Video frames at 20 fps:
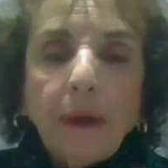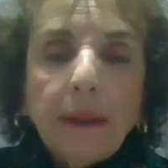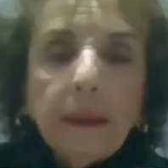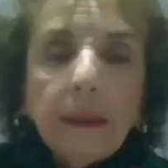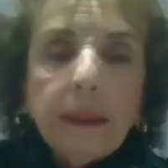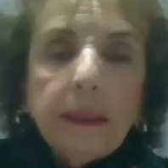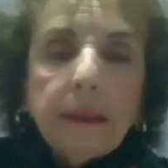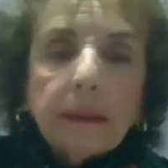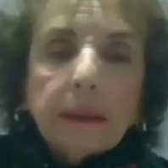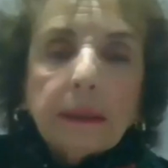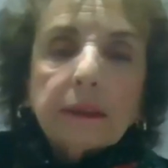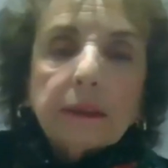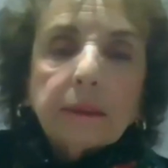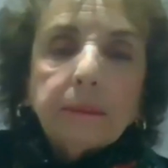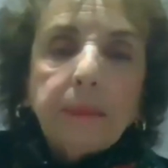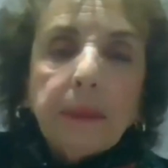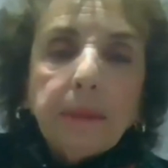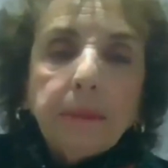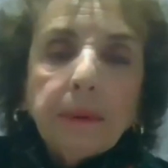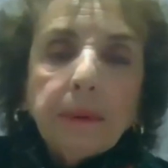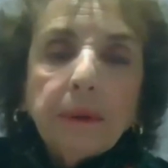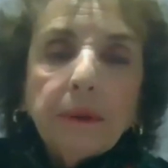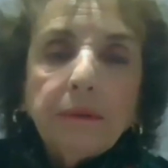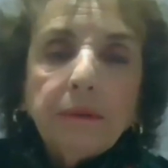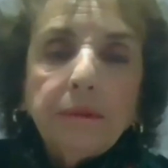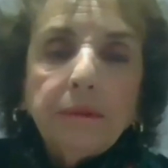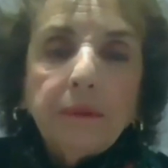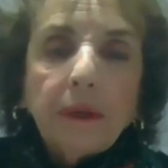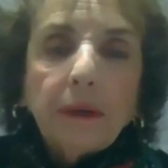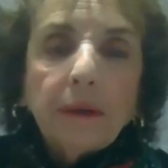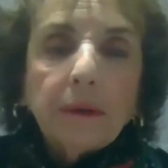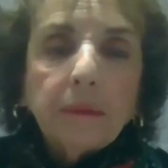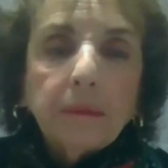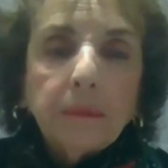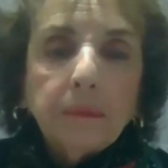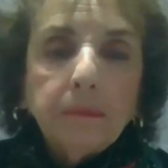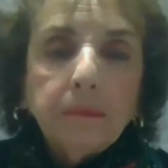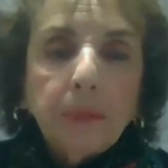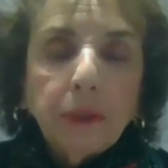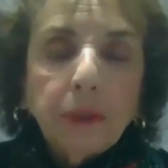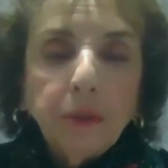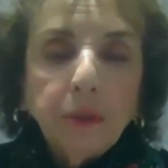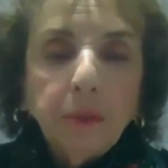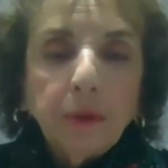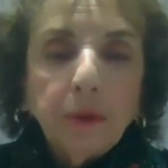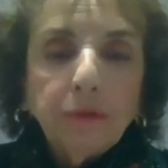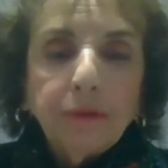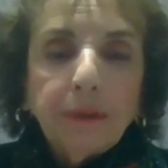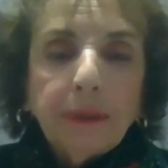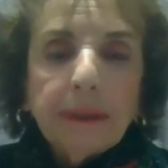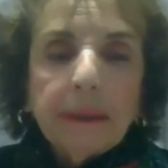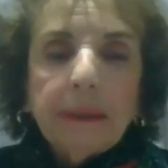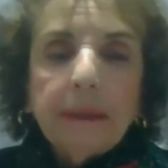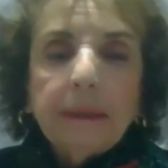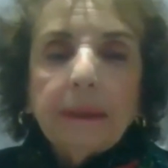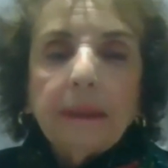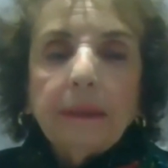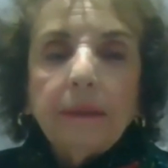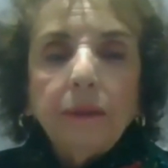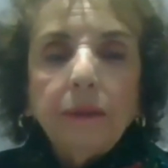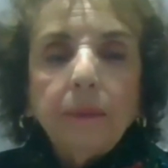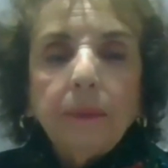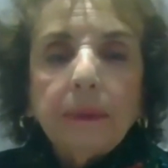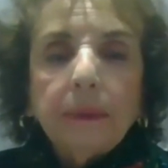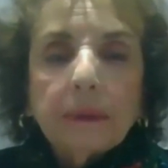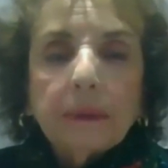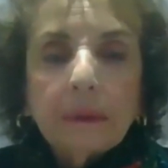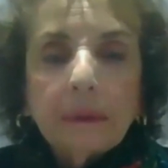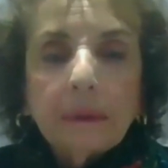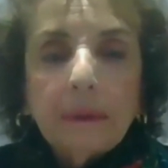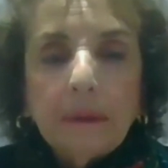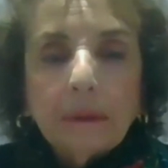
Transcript: friendliness. People are, are, much more friendly than you would.